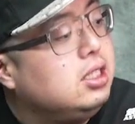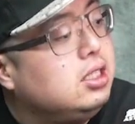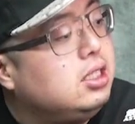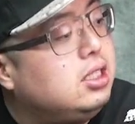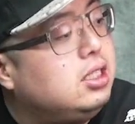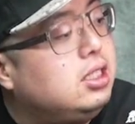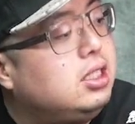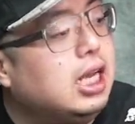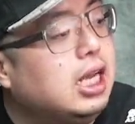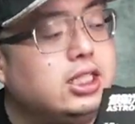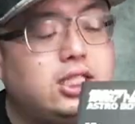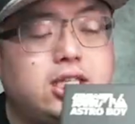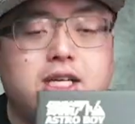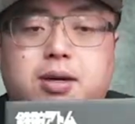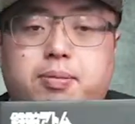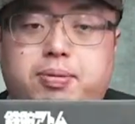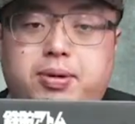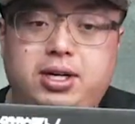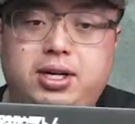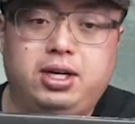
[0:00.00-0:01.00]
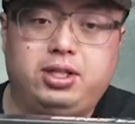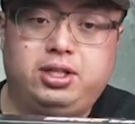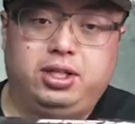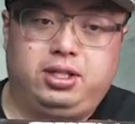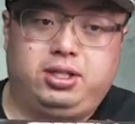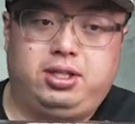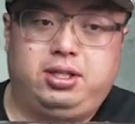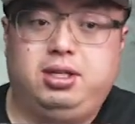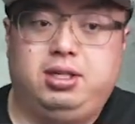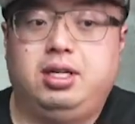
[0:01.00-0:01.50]
Tezuka
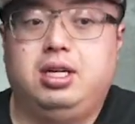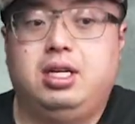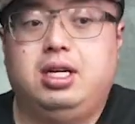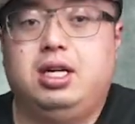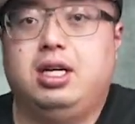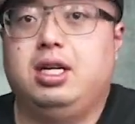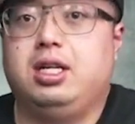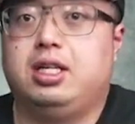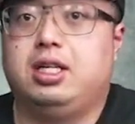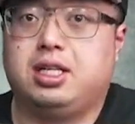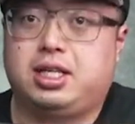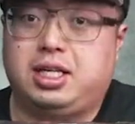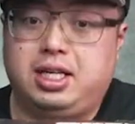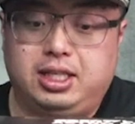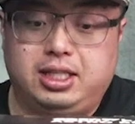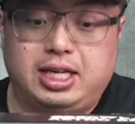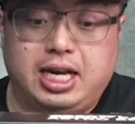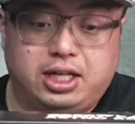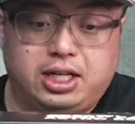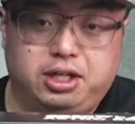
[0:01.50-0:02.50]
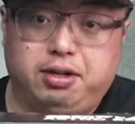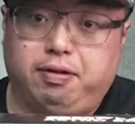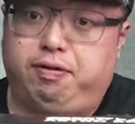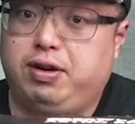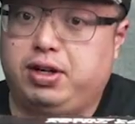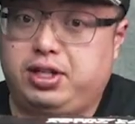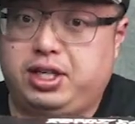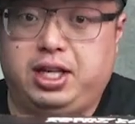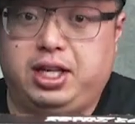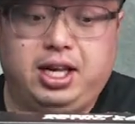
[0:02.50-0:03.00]
Productions. This kit is actually
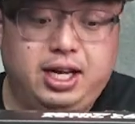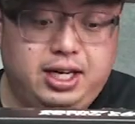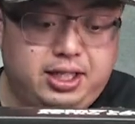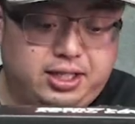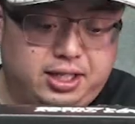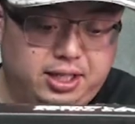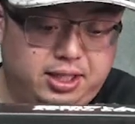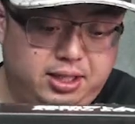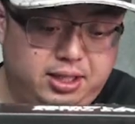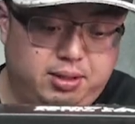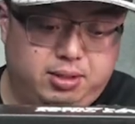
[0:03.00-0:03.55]
officially licensed,